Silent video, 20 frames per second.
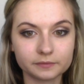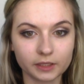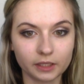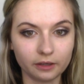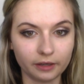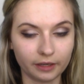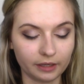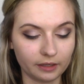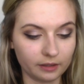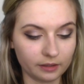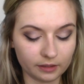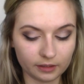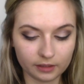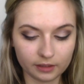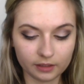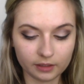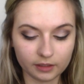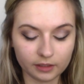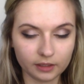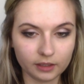Alright,
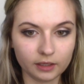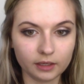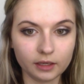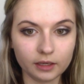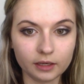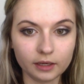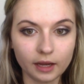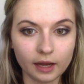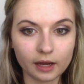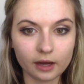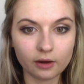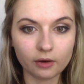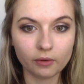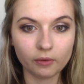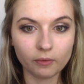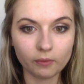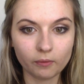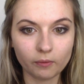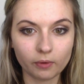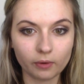
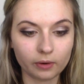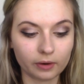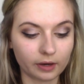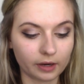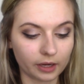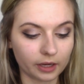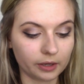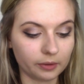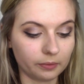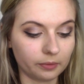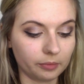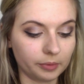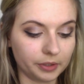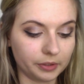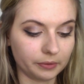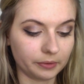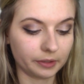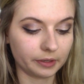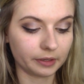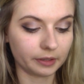now what I will be
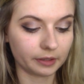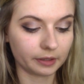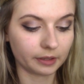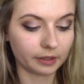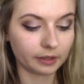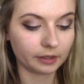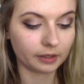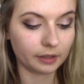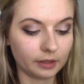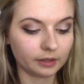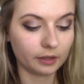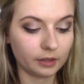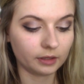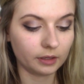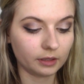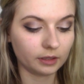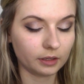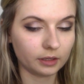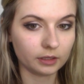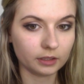doing
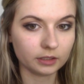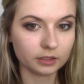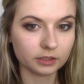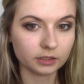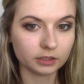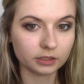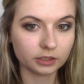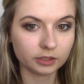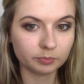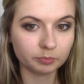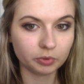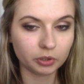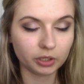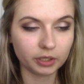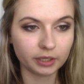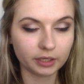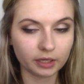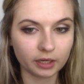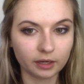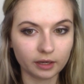is
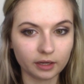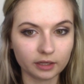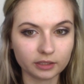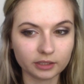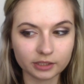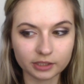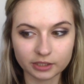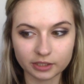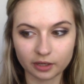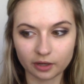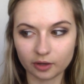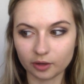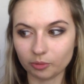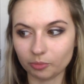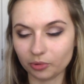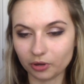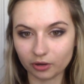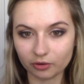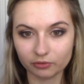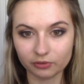putting on
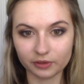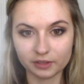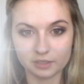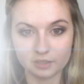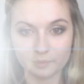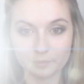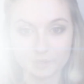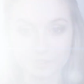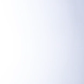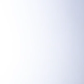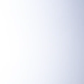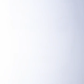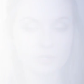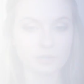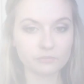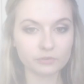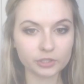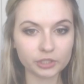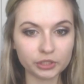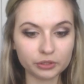some of the mascara. If you've
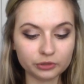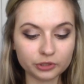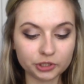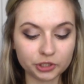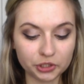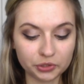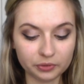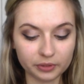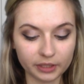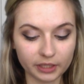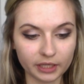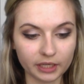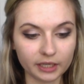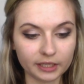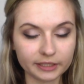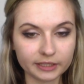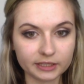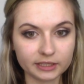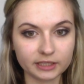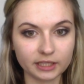never used
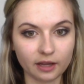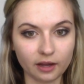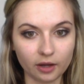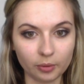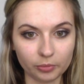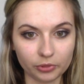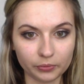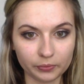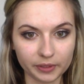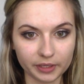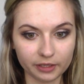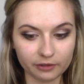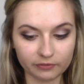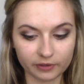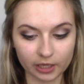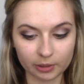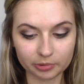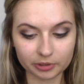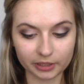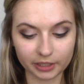Younique's 3D
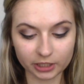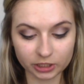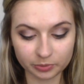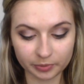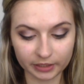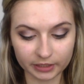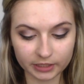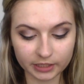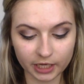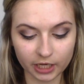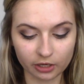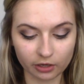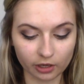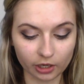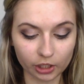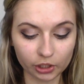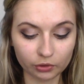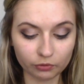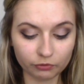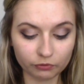Fiber Lash
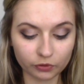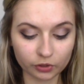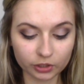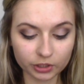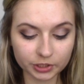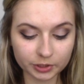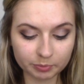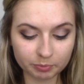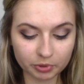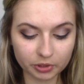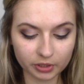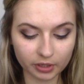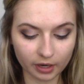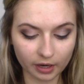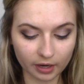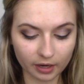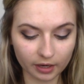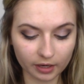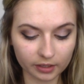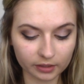Mascara, you first put
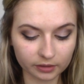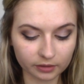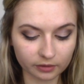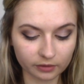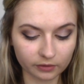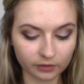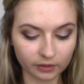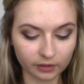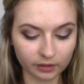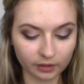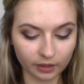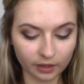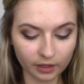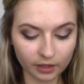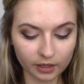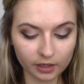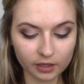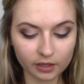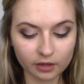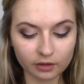on the
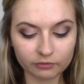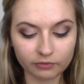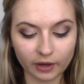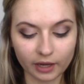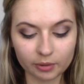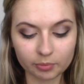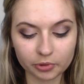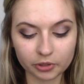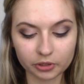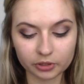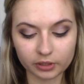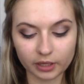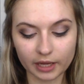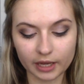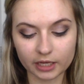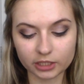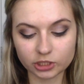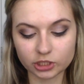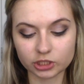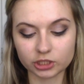Fiber
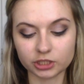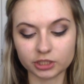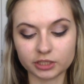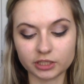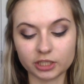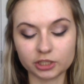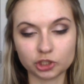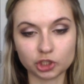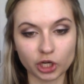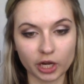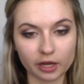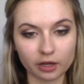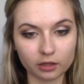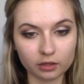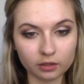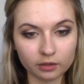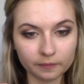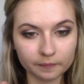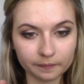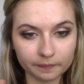Lashes
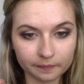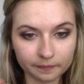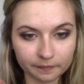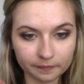gel.